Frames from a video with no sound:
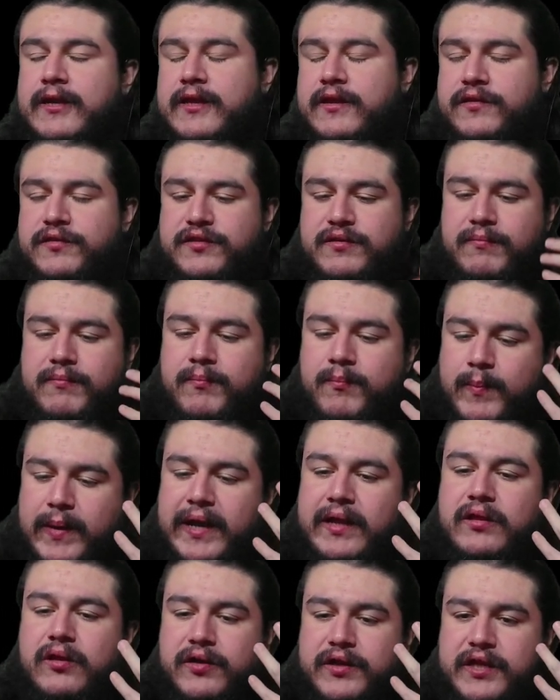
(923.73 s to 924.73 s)
the
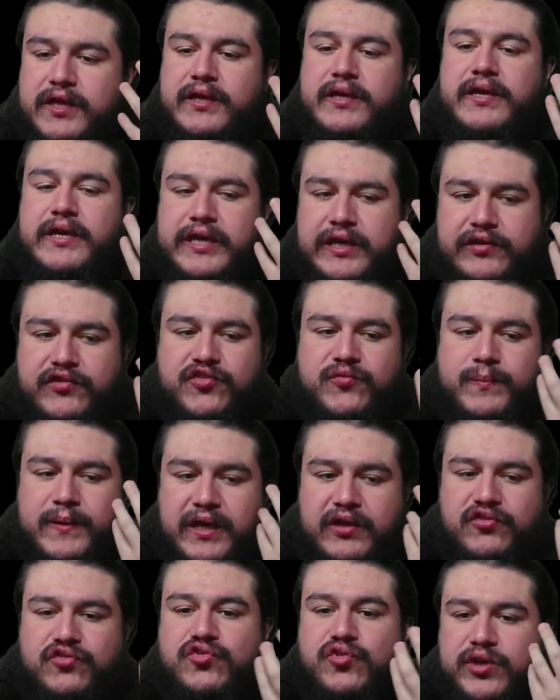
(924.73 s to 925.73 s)
melody is
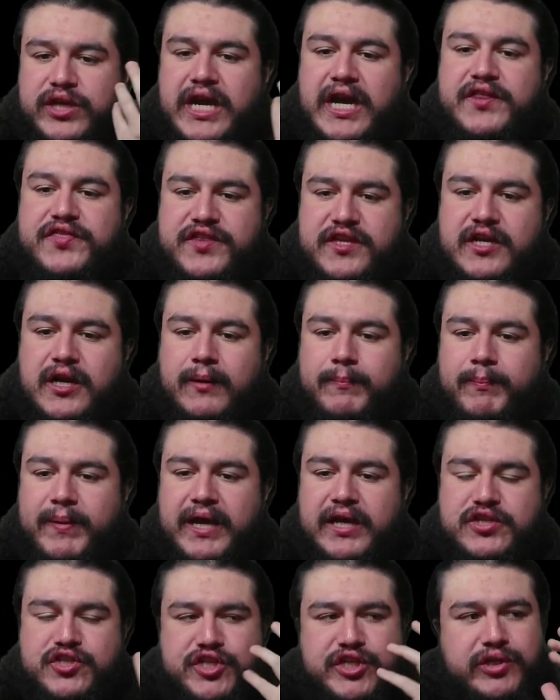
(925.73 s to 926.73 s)
based. So yeah, the
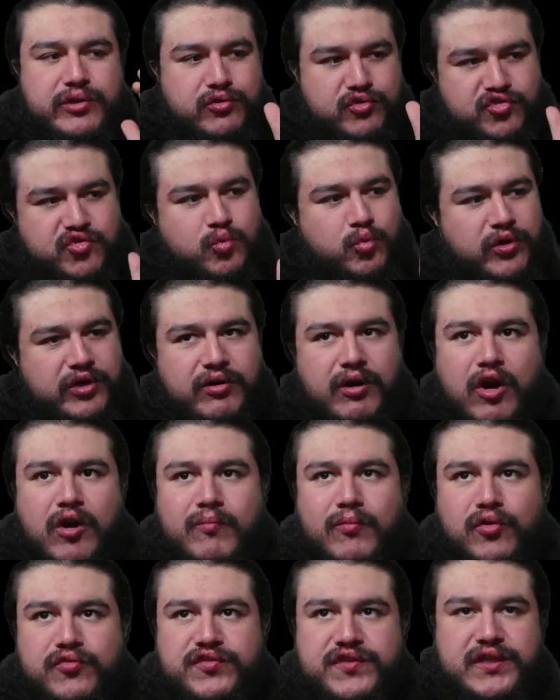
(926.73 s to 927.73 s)
arpeggios were our
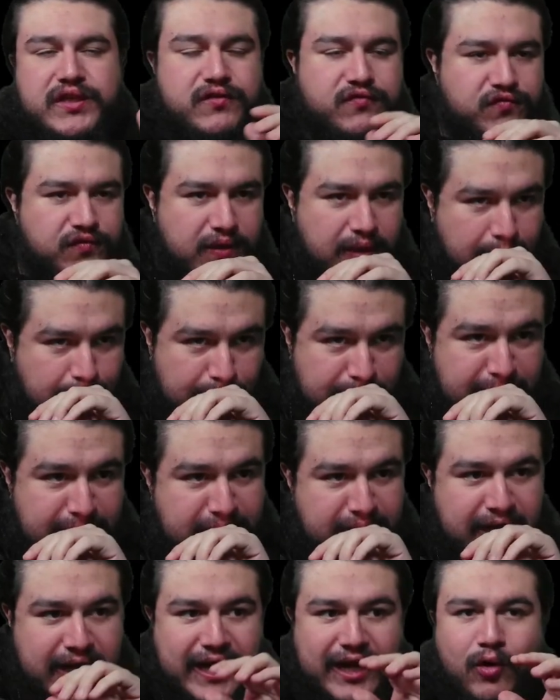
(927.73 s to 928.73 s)
motif,
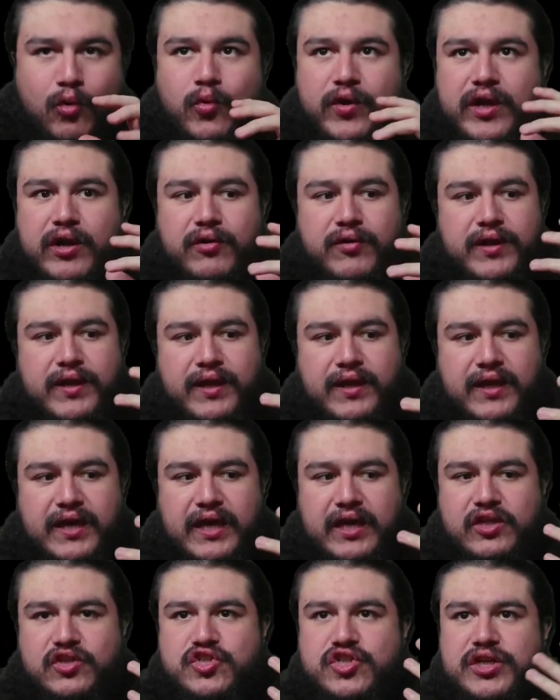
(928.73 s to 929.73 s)
and now we are
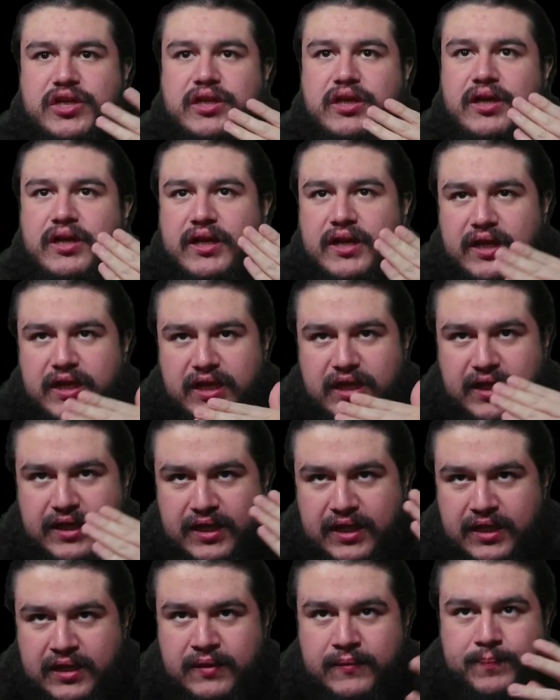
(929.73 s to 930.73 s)
engaging
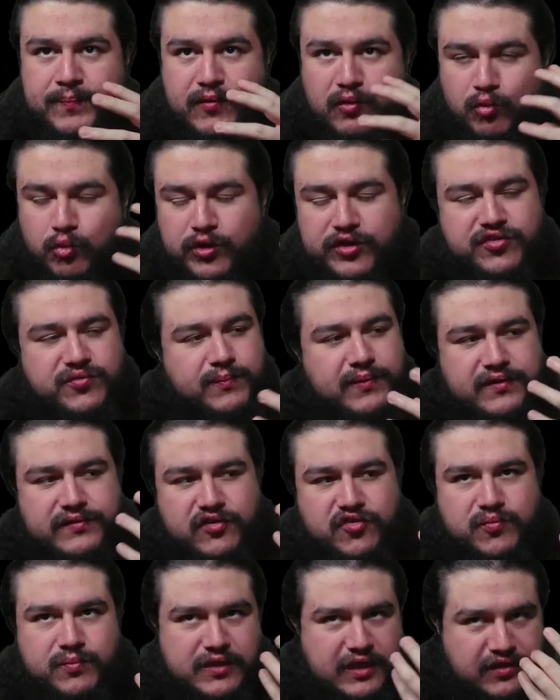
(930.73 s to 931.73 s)
in rhythmic.
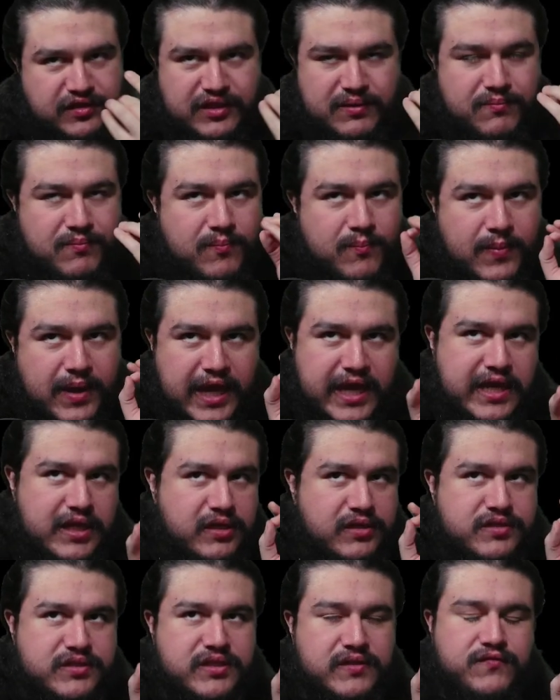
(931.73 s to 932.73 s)
Like the
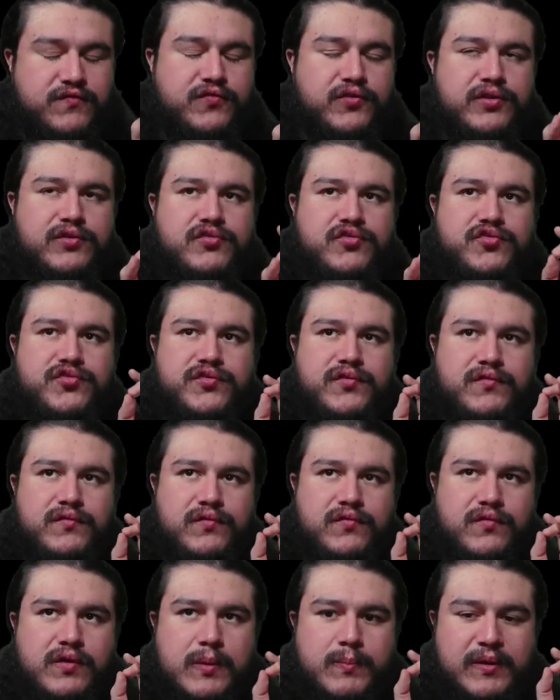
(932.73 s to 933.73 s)
main difference
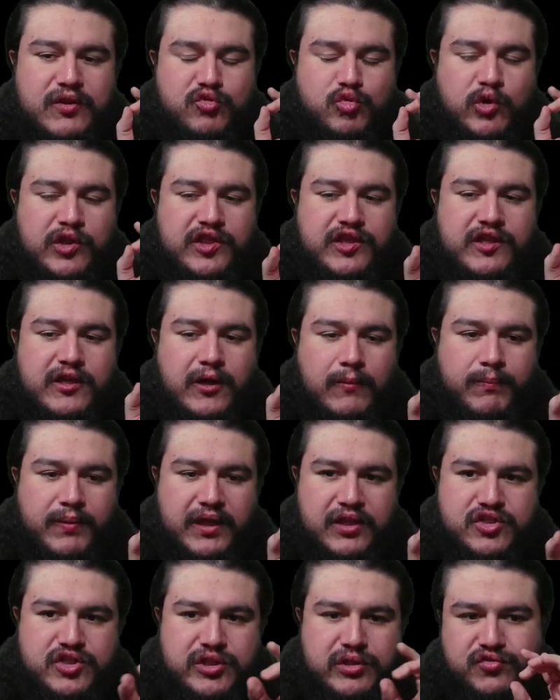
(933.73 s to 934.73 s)
between the
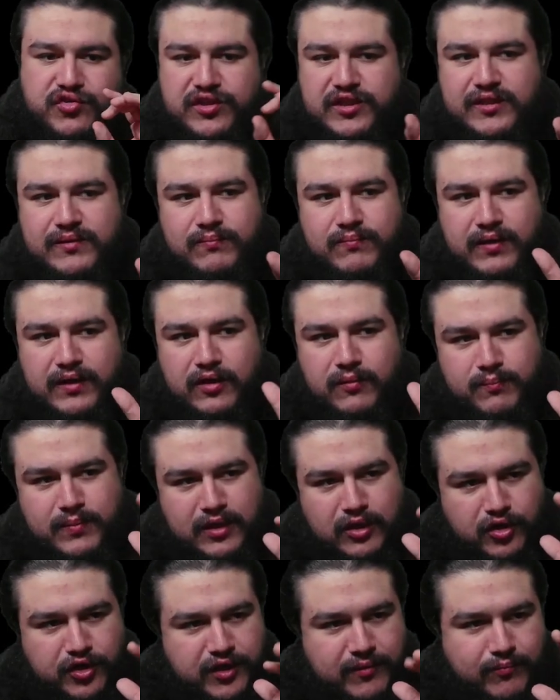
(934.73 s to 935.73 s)
arpeggios and the
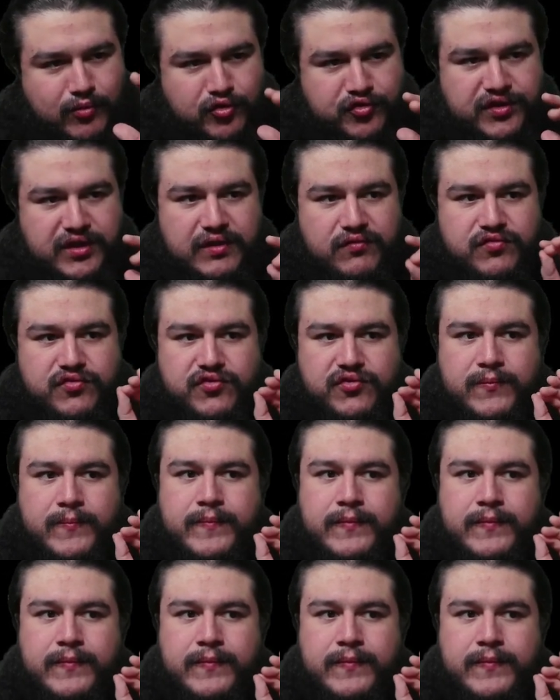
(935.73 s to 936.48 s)
melodic motifs